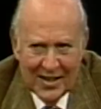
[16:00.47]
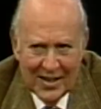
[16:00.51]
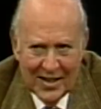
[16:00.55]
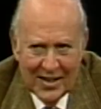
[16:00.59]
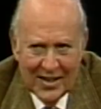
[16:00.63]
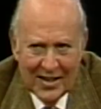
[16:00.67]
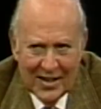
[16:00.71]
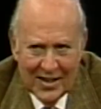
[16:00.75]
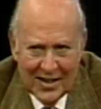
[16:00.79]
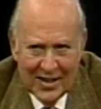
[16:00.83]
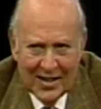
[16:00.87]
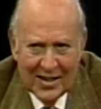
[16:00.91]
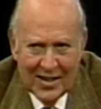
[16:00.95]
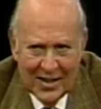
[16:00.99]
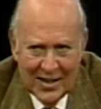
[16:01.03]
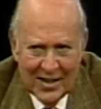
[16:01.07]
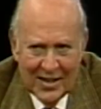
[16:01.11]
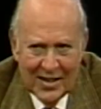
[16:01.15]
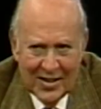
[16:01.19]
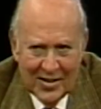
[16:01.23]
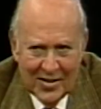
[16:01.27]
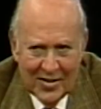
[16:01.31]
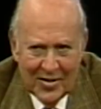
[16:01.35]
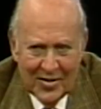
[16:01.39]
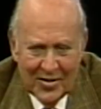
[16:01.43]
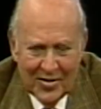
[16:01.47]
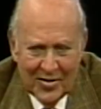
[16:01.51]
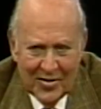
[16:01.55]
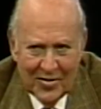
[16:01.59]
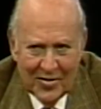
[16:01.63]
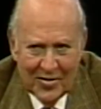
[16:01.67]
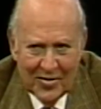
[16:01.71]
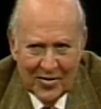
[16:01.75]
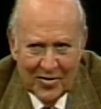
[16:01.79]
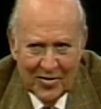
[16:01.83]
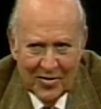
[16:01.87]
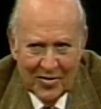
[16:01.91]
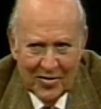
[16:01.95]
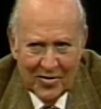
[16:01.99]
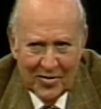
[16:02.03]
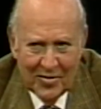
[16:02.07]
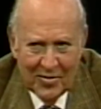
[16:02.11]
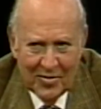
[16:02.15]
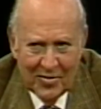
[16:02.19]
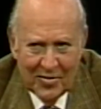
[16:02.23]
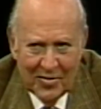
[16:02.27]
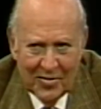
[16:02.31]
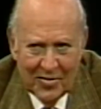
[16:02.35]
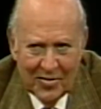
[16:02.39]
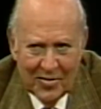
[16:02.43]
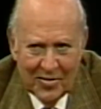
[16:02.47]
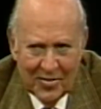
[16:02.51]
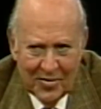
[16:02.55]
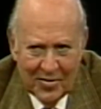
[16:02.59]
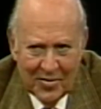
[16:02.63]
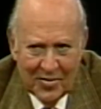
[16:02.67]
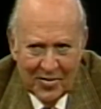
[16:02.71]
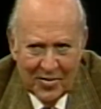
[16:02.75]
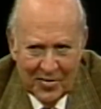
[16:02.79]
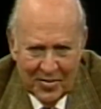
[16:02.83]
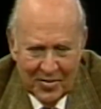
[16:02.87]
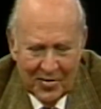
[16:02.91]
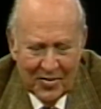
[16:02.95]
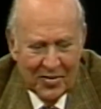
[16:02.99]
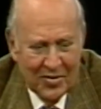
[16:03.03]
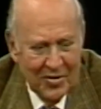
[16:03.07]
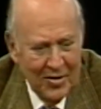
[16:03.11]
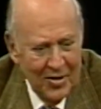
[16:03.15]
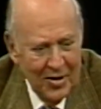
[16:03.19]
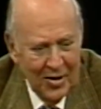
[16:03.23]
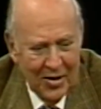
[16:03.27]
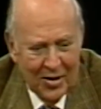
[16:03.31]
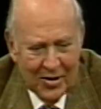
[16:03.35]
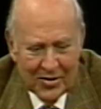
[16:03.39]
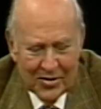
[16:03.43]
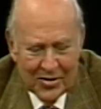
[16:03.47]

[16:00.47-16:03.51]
you come with the bicycle.